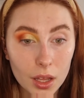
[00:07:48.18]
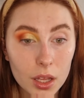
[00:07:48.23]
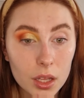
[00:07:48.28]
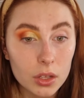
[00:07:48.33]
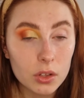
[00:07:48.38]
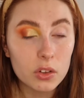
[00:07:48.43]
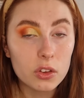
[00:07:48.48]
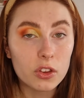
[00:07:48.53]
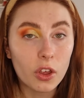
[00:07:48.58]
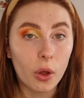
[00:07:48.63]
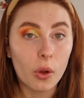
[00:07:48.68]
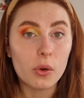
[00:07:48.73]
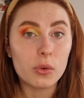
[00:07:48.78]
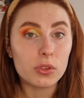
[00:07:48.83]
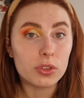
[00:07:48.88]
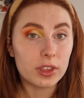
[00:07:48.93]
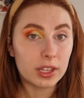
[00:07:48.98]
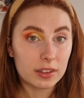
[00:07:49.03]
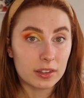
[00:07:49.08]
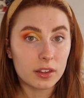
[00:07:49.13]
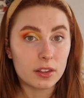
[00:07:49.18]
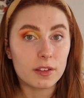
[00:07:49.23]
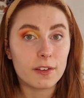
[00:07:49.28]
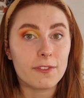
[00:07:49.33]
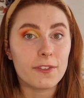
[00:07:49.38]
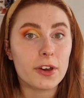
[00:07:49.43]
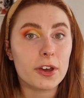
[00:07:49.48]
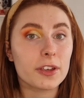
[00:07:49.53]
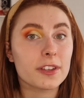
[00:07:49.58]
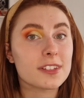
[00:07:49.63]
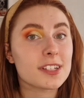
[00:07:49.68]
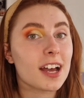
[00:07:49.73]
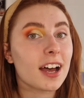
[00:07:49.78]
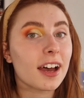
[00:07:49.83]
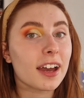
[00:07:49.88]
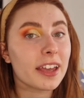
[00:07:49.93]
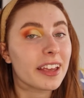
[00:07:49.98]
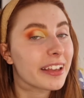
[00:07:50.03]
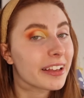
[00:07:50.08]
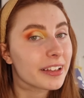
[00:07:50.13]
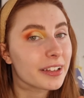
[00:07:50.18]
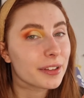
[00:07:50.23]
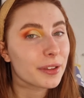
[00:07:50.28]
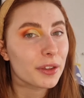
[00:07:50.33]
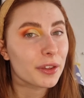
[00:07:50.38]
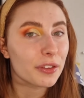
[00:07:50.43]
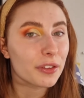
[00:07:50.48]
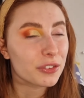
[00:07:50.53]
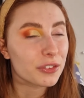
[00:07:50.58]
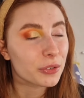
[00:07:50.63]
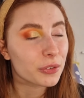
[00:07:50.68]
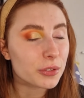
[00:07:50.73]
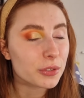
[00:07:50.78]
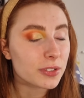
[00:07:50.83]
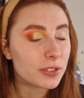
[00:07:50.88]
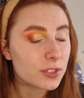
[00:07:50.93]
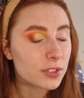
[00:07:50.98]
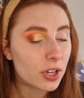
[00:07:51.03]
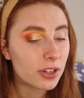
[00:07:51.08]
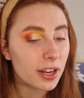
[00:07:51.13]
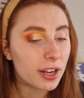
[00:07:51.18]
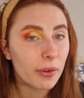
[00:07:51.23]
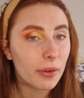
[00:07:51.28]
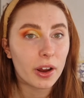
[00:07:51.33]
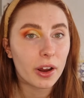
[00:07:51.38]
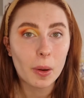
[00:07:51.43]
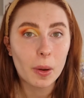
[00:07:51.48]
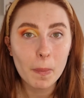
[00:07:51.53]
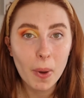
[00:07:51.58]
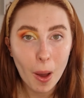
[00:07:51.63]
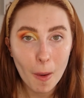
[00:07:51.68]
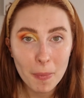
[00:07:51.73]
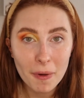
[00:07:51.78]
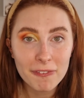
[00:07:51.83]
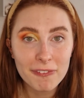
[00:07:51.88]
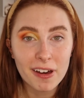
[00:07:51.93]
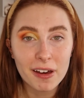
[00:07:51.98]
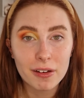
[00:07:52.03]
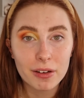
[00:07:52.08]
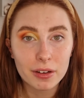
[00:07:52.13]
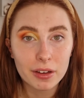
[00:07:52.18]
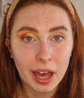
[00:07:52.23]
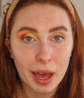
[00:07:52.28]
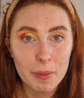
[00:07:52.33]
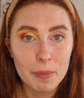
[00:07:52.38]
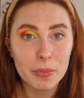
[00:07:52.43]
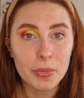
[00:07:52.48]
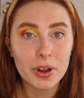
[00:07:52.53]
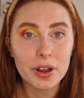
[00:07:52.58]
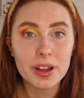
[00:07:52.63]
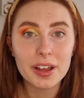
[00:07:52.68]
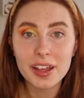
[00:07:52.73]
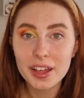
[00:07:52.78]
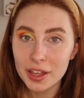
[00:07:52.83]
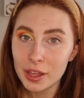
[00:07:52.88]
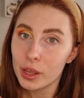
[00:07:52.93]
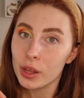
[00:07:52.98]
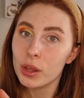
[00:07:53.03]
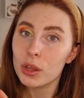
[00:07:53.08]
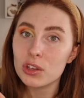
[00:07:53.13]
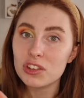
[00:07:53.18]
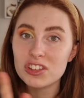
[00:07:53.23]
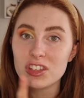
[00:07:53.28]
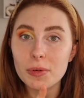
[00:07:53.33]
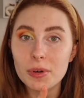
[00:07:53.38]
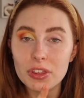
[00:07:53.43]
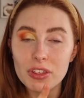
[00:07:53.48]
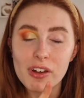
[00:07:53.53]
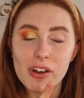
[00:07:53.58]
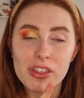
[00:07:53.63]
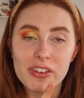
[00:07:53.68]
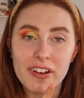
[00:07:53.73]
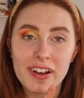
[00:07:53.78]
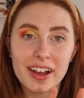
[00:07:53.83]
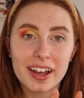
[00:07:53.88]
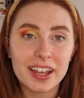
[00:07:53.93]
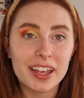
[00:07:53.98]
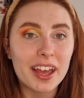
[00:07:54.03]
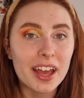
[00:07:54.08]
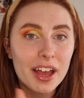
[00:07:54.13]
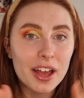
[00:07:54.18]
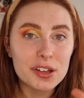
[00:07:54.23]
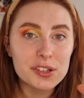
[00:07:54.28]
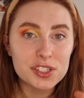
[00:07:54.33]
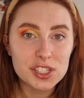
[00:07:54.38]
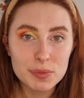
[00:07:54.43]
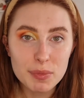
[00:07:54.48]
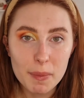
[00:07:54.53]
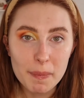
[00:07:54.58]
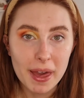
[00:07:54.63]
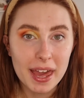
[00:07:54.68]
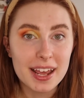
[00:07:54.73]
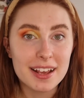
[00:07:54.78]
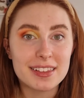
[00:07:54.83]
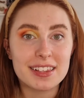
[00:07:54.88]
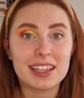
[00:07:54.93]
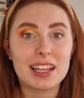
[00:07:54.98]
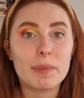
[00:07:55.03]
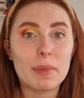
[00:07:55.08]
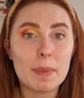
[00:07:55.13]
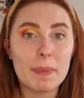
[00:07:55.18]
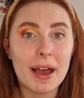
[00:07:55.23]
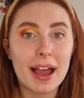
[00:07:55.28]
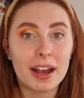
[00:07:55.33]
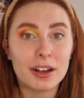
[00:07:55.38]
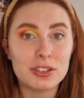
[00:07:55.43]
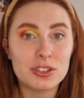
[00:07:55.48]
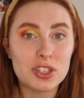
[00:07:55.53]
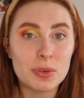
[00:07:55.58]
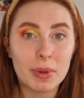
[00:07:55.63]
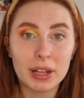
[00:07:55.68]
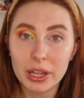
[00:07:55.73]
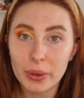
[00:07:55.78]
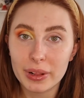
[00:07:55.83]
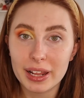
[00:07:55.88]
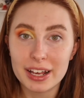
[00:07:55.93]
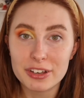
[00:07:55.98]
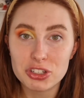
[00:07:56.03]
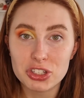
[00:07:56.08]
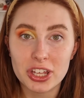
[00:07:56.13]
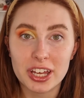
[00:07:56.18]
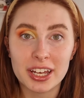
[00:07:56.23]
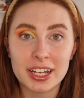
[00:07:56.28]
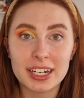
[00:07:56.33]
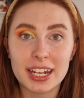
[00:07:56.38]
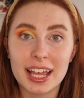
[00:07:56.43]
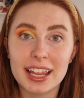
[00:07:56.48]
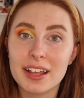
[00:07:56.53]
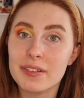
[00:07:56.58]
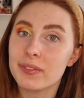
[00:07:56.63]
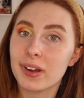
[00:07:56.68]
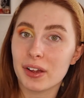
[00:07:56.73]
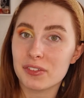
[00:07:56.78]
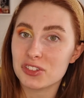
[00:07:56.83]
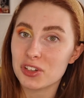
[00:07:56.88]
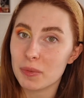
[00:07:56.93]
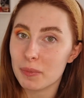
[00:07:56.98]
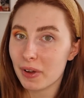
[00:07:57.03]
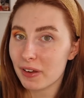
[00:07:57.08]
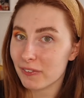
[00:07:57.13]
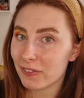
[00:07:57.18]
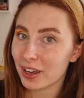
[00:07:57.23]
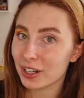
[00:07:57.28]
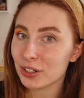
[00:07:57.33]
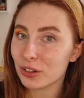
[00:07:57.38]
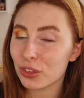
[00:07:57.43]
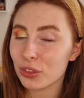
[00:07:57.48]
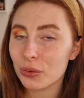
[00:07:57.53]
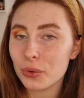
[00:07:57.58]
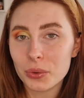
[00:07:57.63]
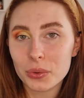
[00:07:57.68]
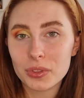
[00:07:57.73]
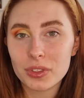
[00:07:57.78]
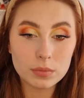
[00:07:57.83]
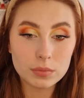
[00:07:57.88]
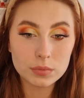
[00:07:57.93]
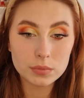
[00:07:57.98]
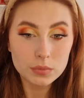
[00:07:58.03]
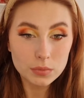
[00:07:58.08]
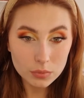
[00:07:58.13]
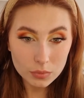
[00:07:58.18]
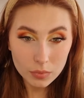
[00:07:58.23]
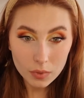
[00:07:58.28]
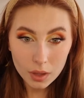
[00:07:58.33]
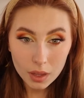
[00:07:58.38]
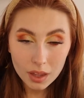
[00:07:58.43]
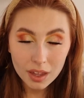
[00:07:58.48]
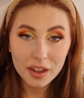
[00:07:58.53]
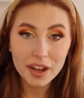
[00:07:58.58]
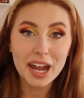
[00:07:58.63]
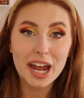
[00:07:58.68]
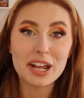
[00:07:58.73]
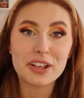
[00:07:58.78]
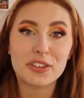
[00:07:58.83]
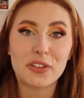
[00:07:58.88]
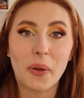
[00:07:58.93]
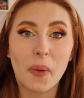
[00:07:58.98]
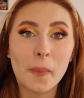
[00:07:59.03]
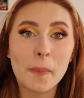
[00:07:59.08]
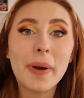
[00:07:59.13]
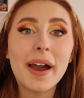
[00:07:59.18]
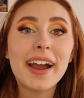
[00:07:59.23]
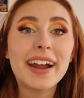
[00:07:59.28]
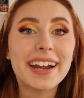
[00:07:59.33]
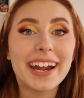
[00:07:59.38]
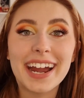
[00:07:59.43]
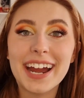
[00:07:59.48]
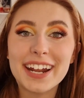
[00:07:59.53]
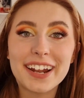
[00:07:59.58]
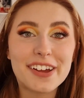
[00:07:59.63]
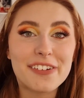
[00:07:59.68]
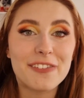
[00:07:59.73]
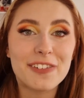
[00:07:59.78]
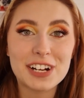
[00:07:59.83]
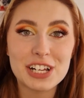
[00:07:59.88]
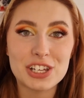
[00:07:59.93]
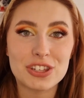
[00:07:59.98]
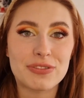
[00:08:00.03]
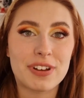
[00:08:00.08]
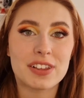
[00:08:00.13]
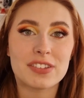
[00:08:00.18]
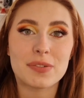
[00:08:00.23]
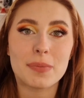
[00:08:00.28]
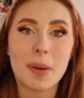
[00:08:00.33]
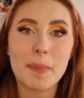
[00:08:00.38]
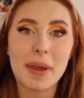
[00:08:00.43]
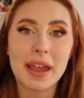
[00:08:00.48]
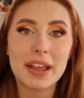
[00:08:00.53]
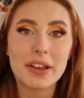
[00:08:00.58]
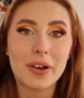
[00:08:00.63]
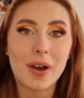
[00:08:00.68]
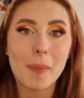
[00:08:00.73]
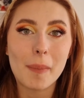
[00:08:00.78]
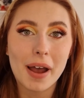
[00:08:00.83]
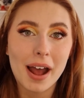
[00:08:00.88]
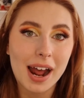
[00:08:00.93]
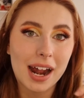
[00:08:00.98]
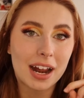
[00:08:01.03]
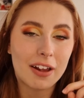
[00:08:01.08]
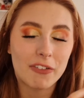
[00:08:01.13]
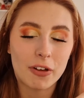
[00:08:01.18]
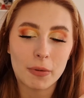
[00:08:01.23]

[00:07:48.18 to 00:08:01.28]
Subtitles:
So this is the first eye sort of done. I'm going to pop off that camera, do my other eye, do my base, and then be back to do my lower lash line and then round up my final thoughts. Alright, so I'm back and I've finished the rest of my makeup and I've